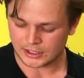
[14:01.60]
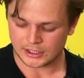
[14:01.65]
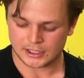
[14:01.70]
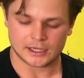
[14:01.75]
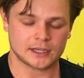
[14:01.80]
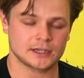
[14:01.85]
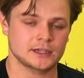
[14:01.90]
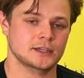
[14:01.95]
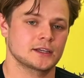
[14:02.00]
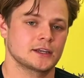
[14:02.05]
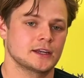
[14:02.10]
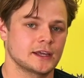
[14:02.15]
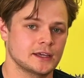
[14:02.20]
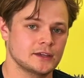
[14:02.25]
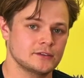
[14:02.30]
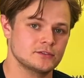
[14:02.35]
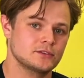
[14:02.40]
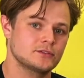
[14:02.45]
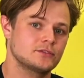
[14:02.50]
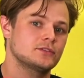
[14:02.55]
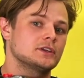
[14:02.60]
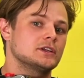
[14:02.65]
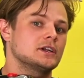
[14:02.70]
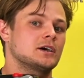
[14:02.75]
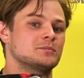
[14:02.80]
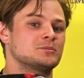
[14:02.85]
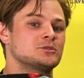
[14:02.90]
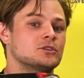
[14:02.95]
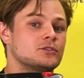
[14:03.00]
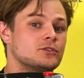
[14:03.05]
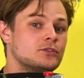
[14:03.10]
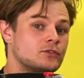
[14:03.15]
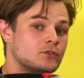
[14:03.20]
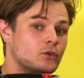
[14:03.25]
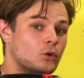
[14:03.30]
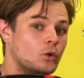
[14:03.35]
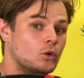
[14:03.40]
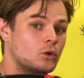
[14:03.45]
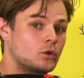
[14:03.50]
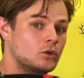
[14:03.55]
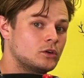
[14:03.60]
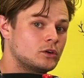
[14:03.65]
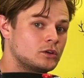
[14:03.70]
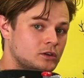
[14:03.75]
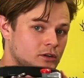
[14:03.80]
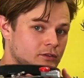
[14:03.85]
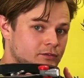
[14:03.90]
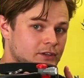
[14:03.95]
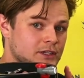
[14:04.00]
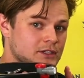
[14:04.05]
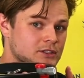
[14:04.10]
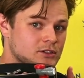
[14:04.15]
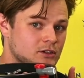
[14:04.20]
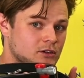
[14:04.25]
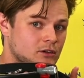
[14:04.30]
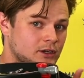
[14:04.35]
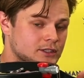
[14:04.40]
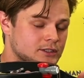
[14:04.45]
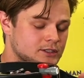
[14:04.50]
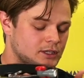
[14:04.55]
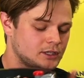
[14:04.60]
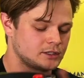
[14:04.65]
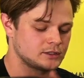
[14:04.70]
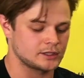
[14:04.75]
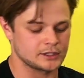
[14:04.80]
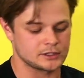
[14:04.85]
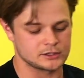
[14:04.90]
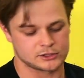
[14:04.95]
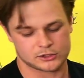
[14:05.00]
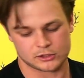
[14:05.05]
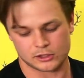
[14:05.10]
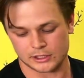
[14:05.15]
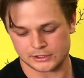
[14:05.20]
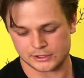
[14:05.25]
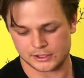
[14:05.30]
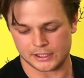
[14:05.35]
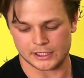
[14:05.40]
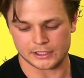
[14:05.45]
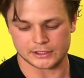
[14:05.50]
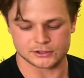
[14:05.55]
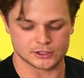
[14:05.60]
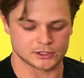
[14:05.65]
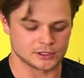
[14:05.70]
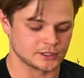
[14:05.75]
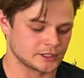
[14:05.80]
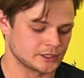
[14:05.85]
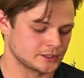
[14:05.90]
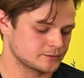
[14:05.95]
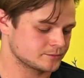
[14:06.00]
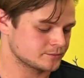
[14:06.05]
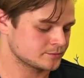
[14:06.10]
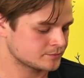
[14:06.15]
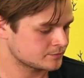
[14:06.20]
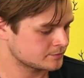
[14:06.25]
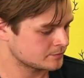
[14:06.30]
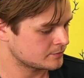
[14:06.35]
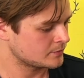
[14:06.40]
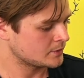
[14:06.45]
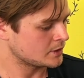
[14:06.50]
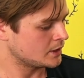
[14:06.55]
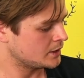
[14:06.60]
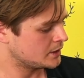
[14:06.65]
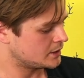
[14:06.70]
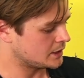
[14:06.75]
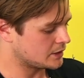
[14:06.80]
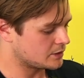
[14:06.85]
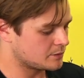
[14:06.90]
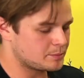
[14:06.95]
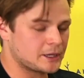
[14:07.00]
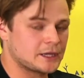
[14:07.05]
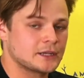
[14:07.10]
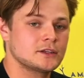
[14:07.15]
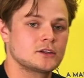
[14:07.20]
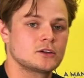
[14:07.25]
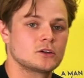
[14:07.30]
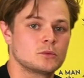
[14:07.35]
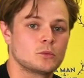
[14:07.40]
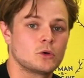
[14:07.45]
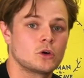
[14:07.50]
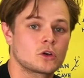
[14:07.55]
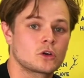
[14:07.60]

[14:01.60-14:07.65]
and it can even fit up to 4 of these 19 litre size kegs in there. Now, depending on what